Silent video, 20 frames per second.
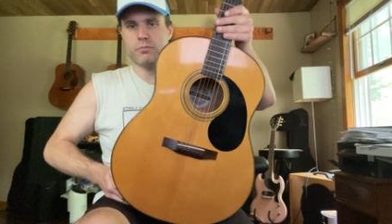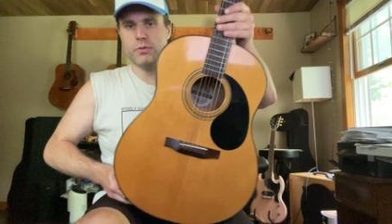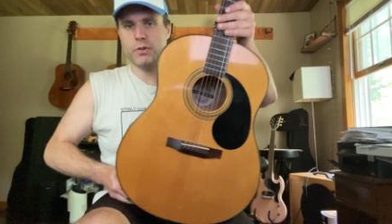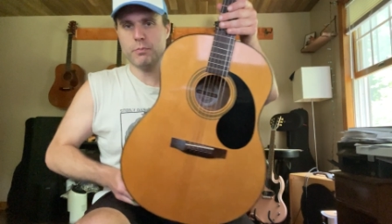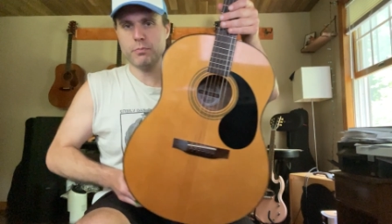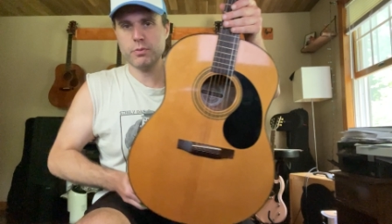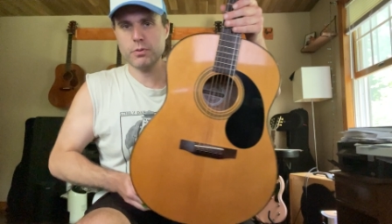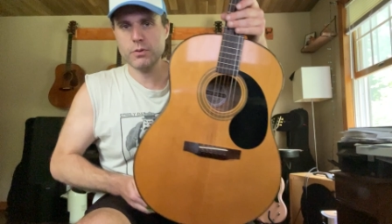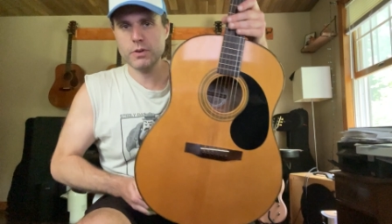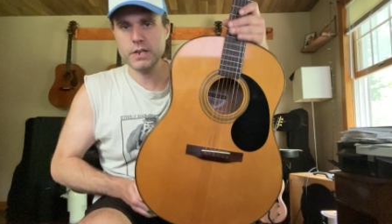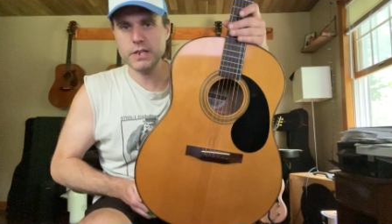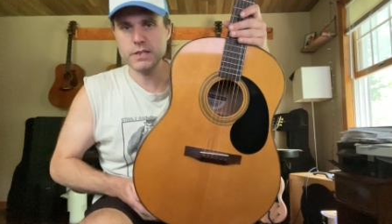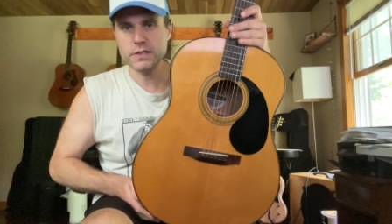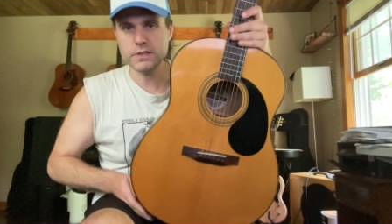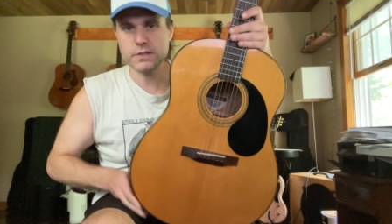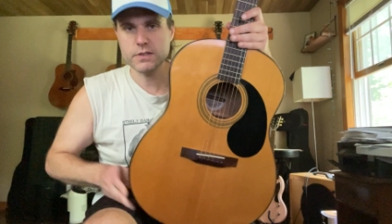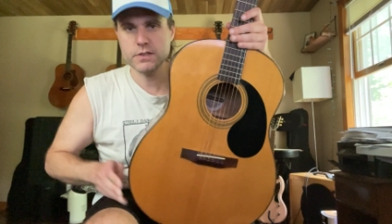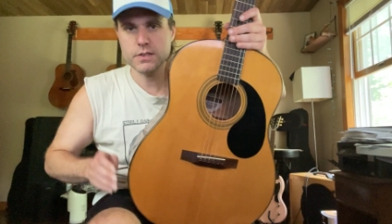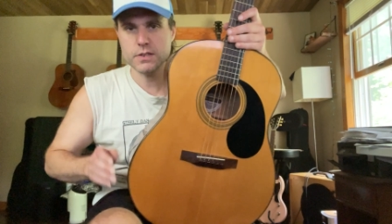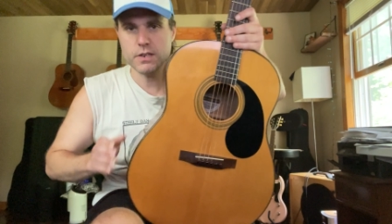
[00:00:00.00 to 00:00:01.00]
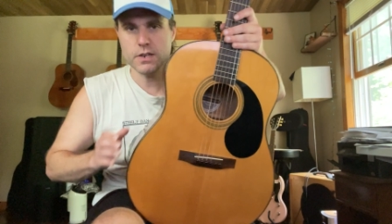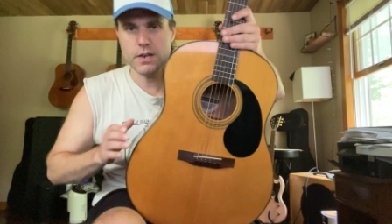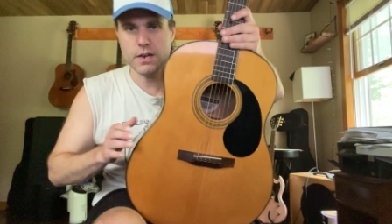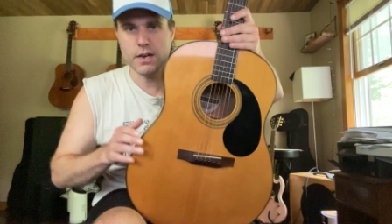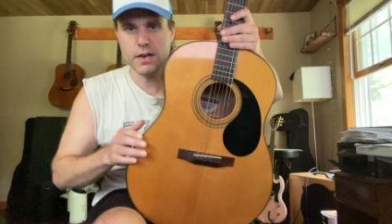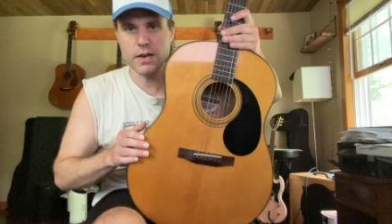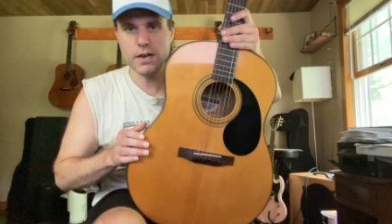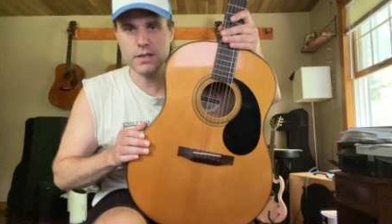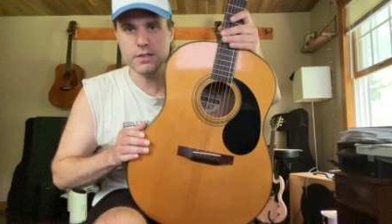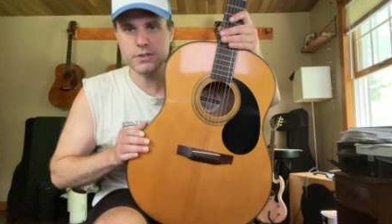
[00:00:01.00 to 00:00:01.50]
the prettiest
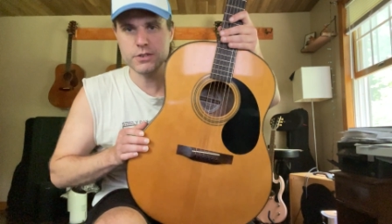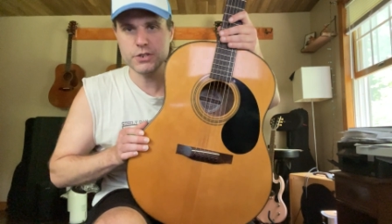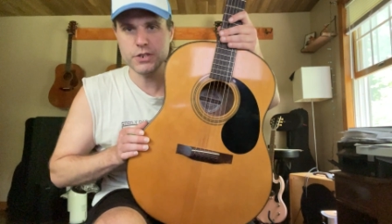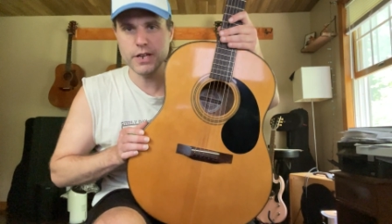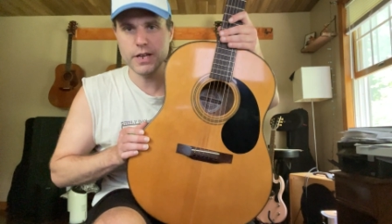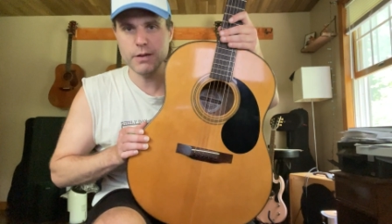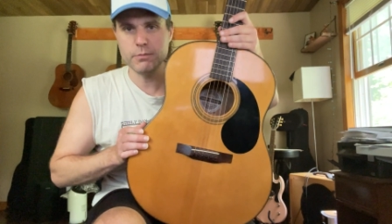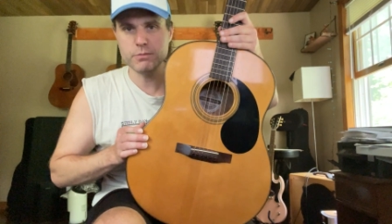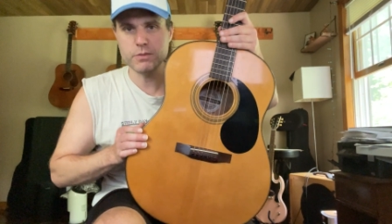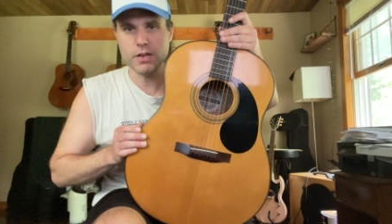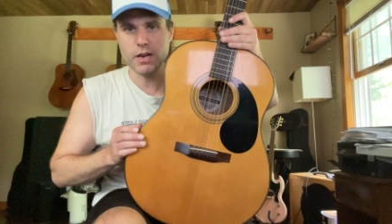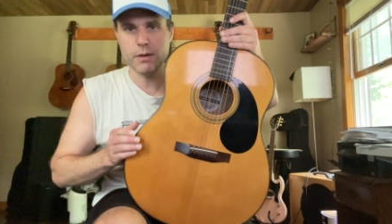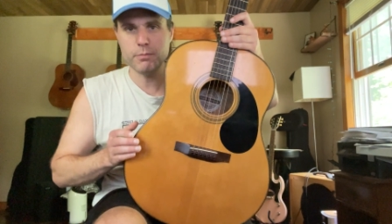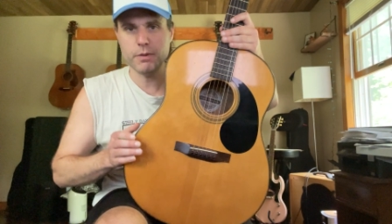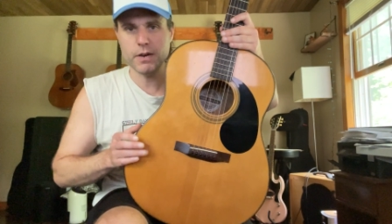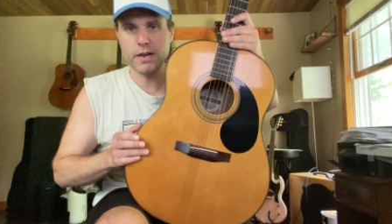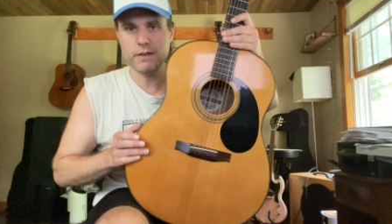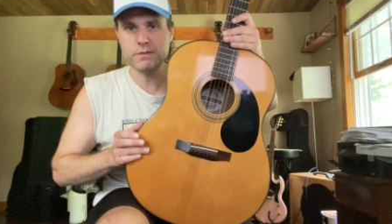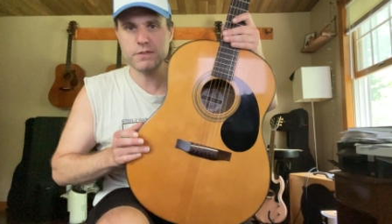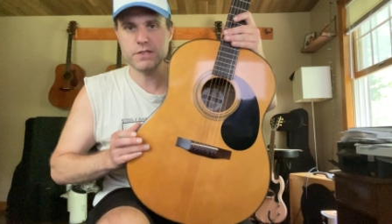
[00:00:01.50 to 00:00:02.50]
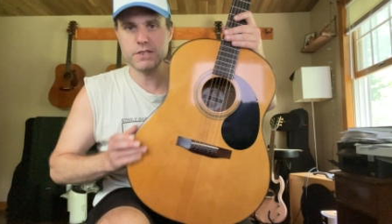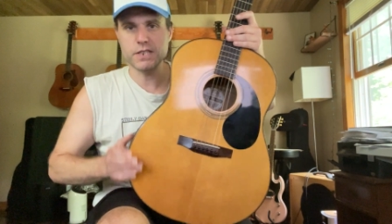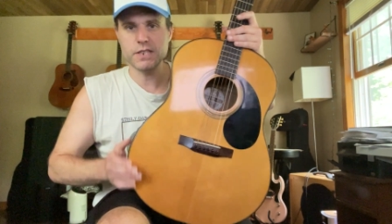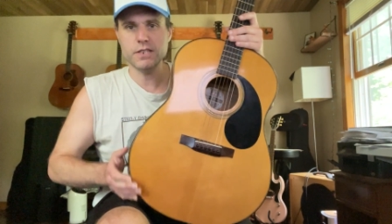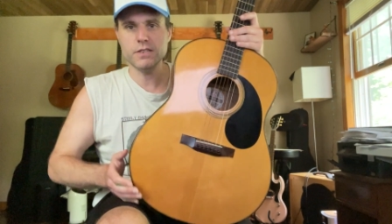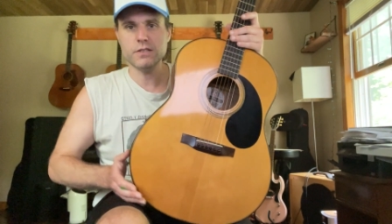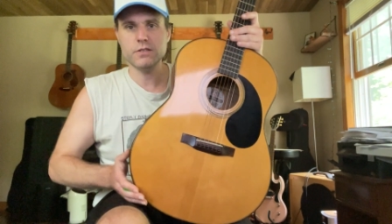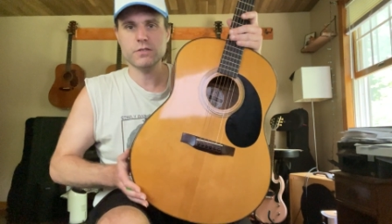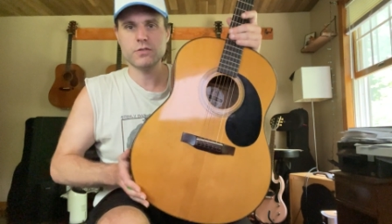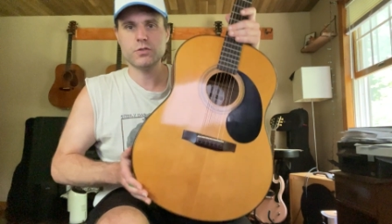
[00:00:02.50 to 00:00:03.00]
JM top I've seen.